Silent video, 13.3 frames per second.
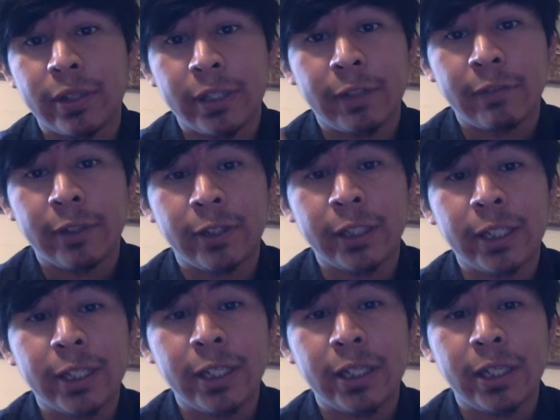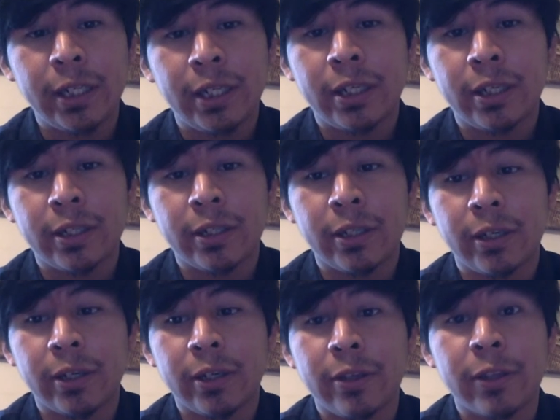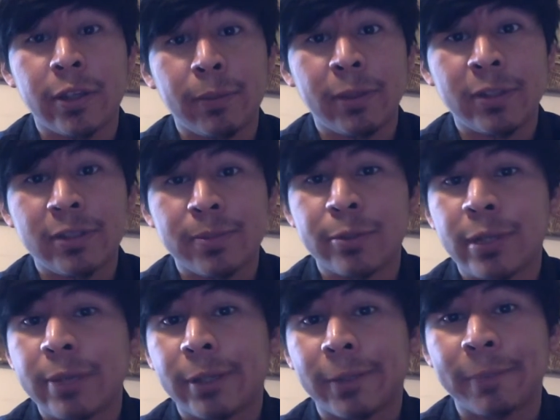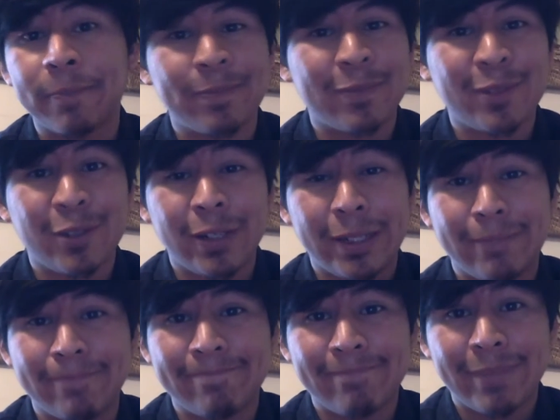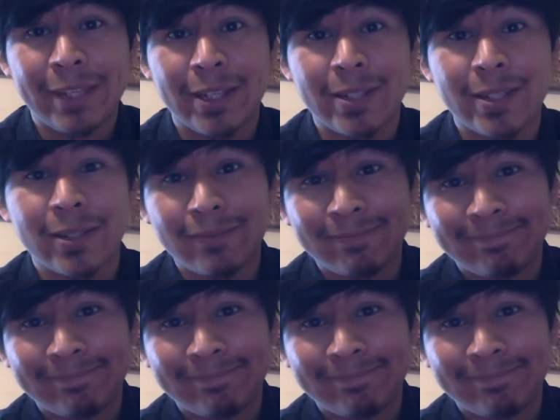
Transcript: give it a like and think about subscribing. Alright, thanks.